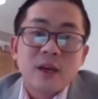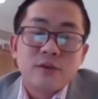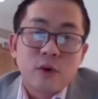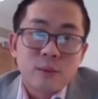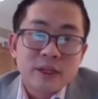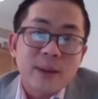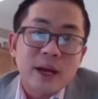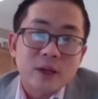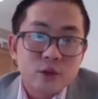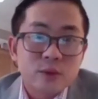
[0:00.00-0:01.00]
For me,
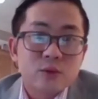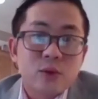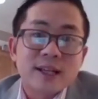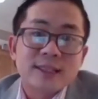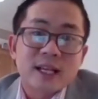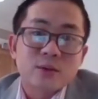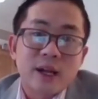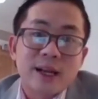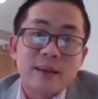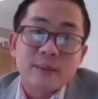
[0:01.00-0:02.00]
about human rights as
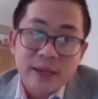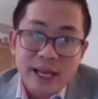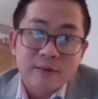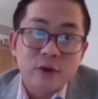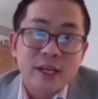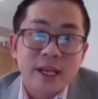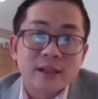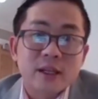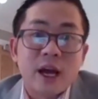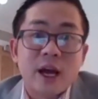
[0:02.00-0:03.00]
well, I'm a big
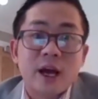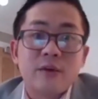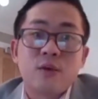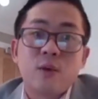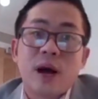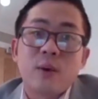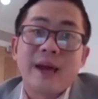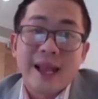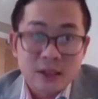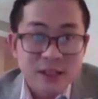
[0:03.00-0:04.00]
advocate for our
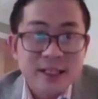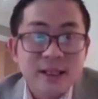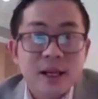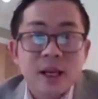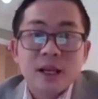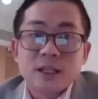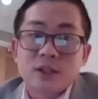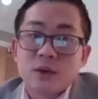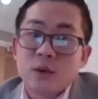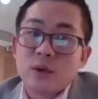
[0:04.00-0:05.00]
elderly.
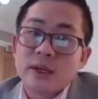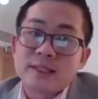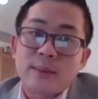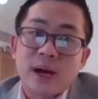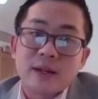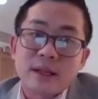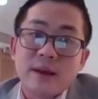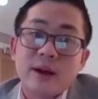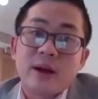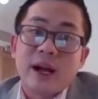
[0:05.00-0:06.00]
So it's about
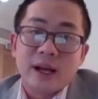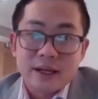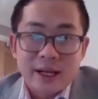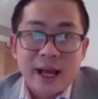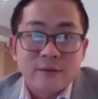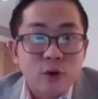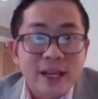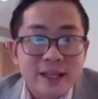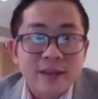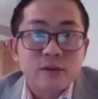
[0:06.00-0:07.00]

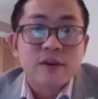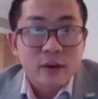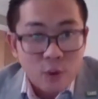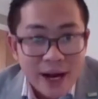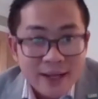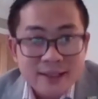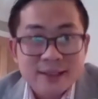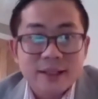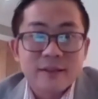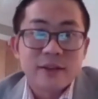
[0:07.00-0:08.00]
advocating for their
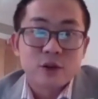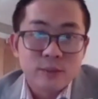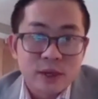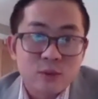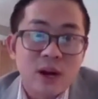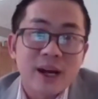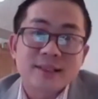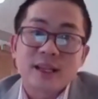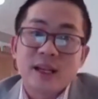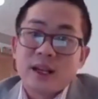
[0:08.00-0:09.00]
rights, their human
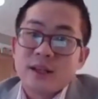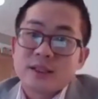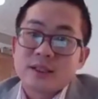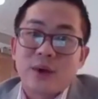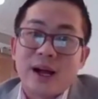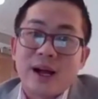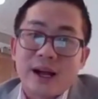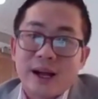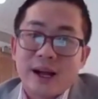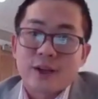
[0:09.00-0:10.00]
rights. So
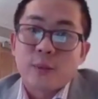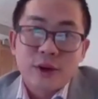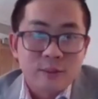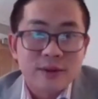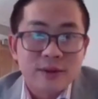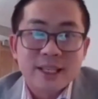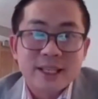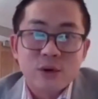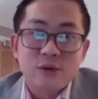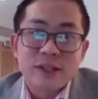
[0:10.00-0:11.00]
a couple of
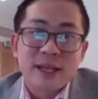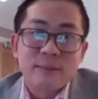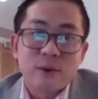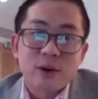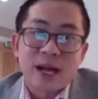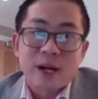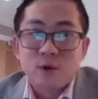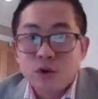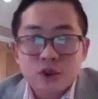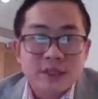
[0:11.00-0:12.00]
months ago, for example,
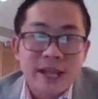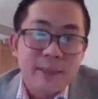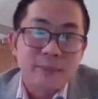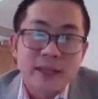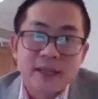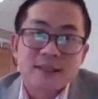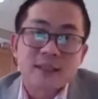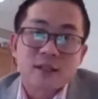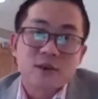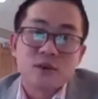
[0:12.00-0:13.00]
I wrote to the
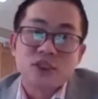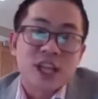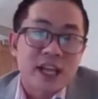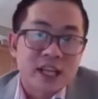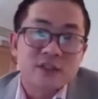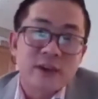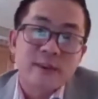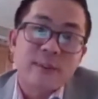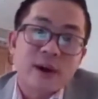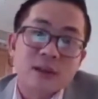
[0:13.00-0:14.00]
MPs to challenge
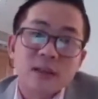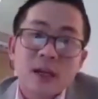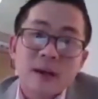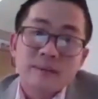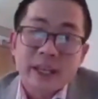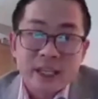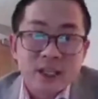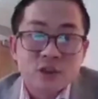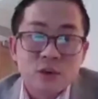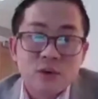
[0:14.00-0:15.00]
them about
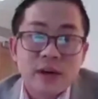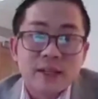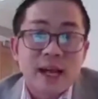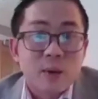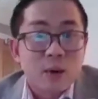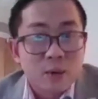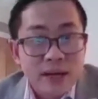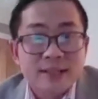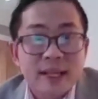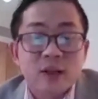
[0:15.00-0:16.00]
making sure that our
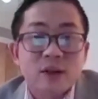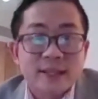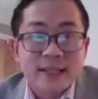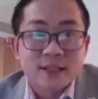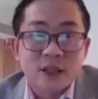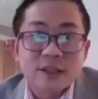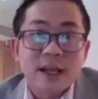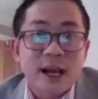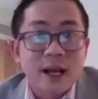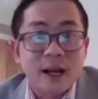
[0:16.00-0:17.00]
residents are tested
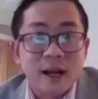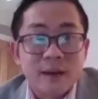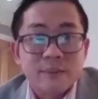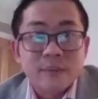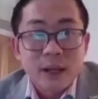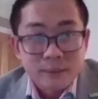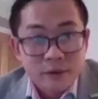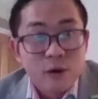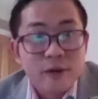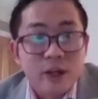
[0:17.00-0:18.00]

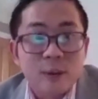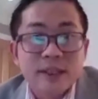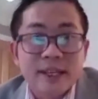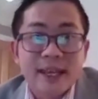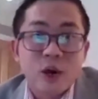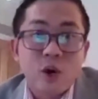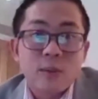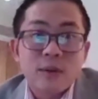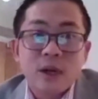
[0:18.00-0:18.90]
before they come in a care home.